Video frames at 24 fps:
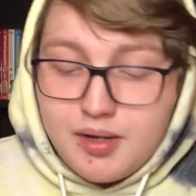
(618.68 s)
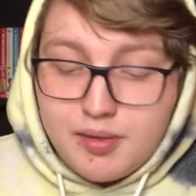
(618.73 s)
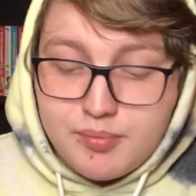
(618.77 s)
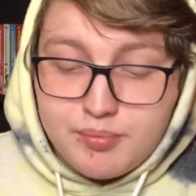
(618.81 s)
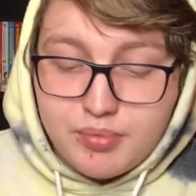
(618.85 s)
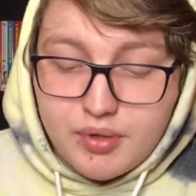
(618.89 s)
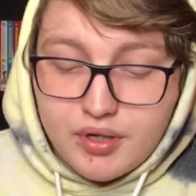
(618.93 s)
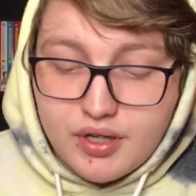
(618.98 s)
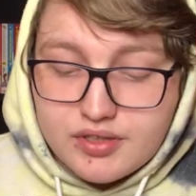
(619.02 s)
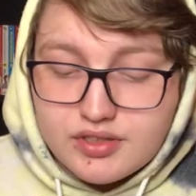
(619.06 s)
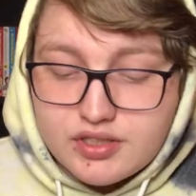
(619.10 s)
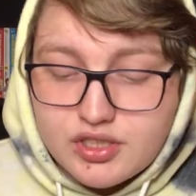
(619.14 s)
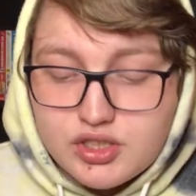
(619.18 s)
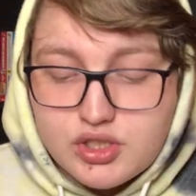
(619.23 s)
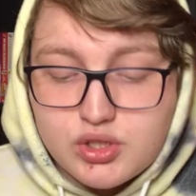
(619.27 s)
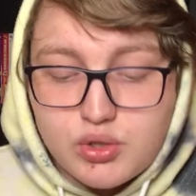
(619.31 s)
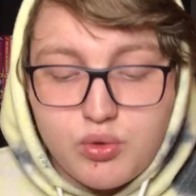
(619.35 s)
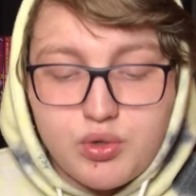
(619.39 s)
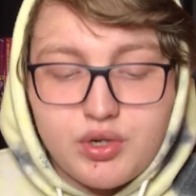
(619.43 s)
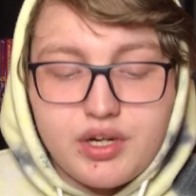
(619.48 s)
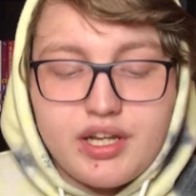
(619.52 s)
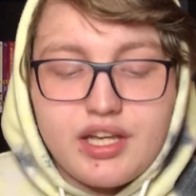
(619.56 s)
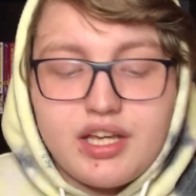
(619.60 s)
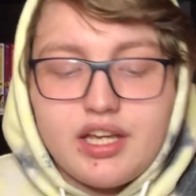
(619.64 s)
but the
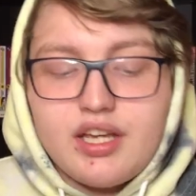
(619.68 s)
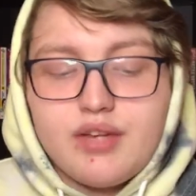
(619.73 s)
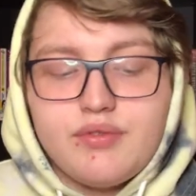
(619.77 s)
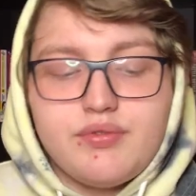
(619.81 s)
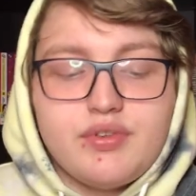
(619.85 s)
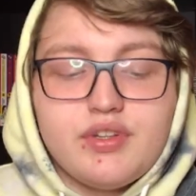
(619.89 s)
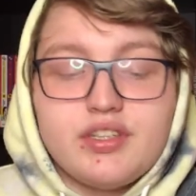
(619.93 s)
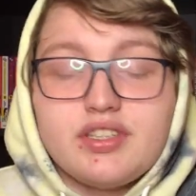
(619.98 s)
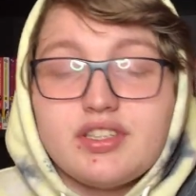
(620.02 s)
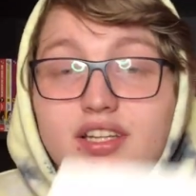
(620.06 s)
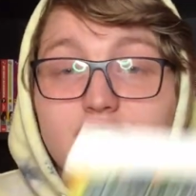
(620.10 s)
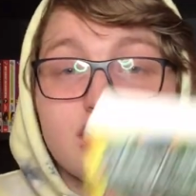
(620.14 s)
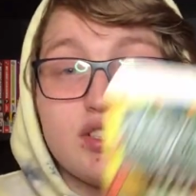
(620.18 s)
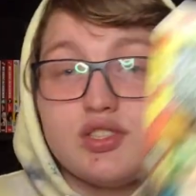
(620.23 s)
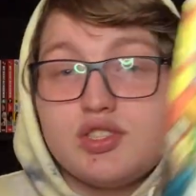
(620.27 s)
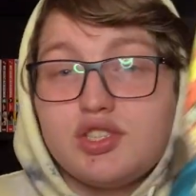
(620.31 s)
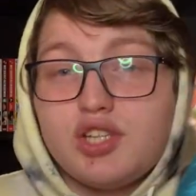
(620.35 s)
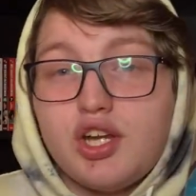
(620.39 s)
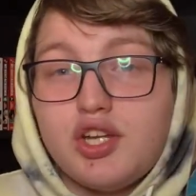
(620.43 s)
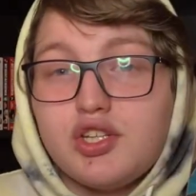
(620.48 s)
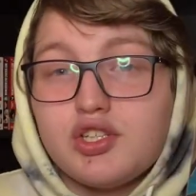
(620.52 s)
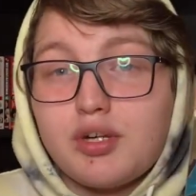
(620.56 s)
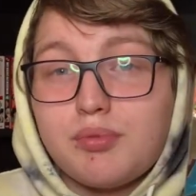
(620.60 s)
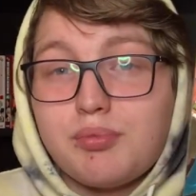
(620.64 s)
story, if it doesn't
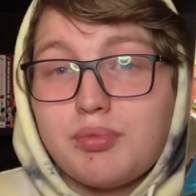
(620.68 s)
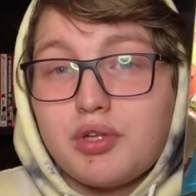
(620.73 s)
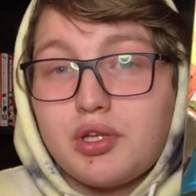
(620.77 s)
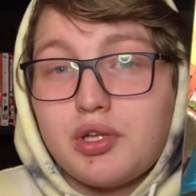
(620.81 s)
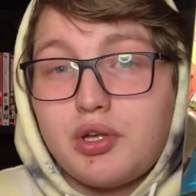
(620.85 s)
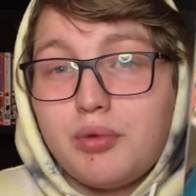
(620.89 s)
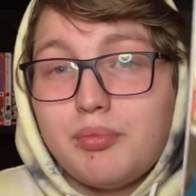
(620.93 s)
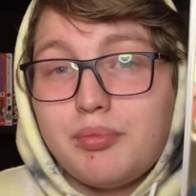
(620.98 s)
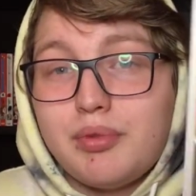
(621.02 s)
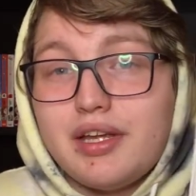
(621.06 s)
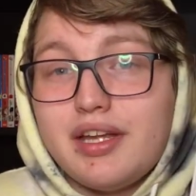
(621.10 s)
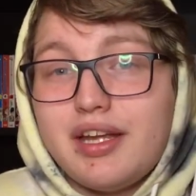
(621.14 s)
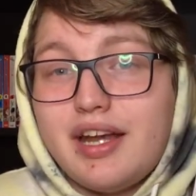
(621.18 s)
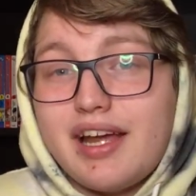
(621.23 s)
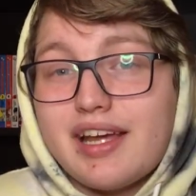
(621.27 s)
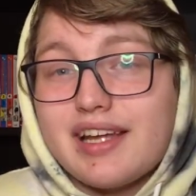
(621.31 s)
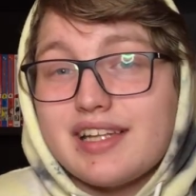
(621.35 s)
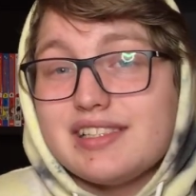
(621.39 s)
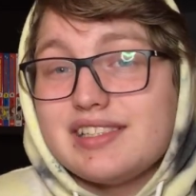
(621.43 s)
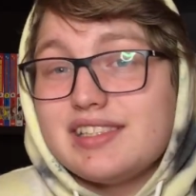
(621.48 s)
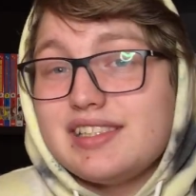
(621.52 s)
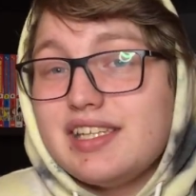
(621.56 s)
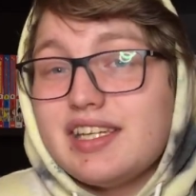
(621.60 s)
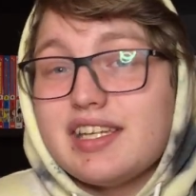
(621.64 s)
change up a little bit, I
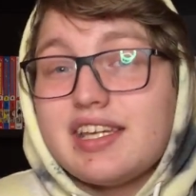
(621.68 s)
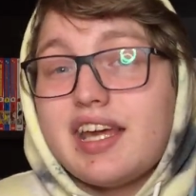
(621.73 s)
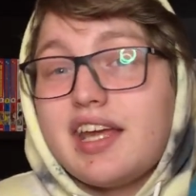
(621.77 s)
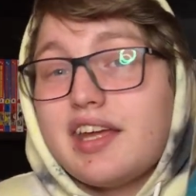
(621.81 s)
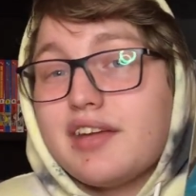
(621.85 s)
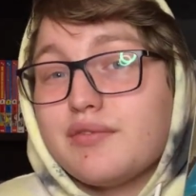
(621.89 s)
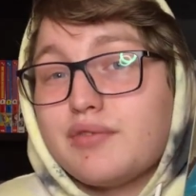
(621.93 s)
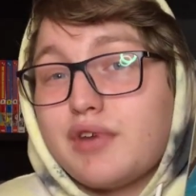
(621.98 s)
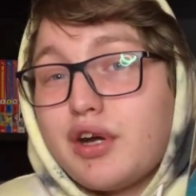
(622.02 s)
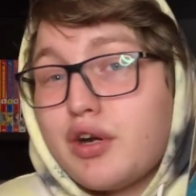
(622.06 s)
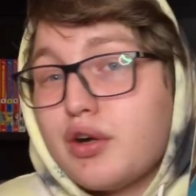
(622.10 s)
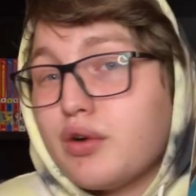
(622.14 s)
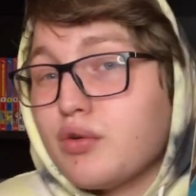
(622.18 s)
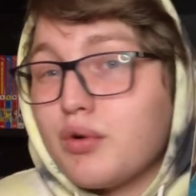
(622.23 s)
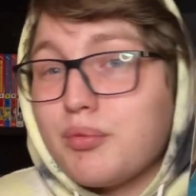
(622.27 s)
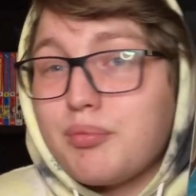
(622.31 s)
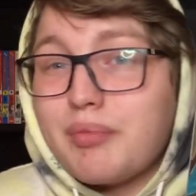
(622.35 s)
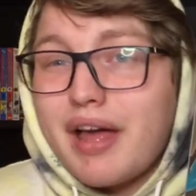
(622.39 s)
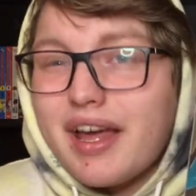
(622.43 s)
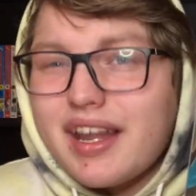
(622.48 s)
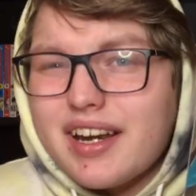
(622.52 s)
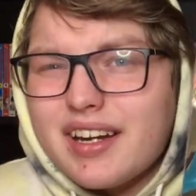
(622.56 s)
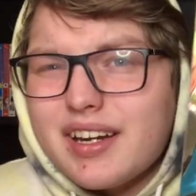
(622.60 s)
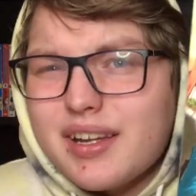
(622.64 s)
can see it getting very
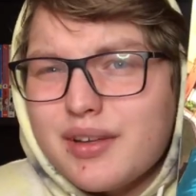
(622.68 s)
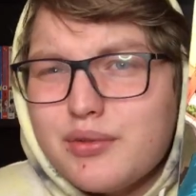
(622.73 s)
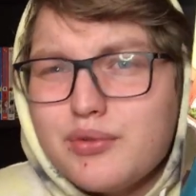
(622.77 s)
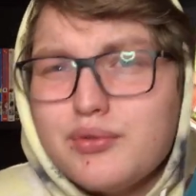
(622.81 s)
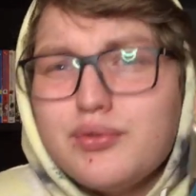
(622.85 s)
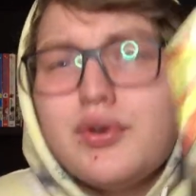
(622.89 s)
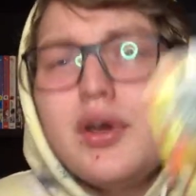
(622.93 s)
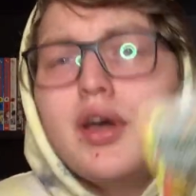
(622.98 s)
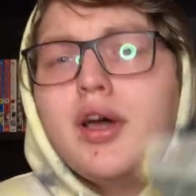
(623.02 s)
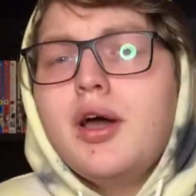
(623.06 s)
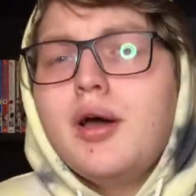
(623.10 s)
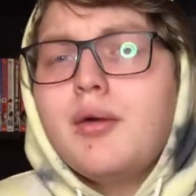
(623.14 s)
repetitive.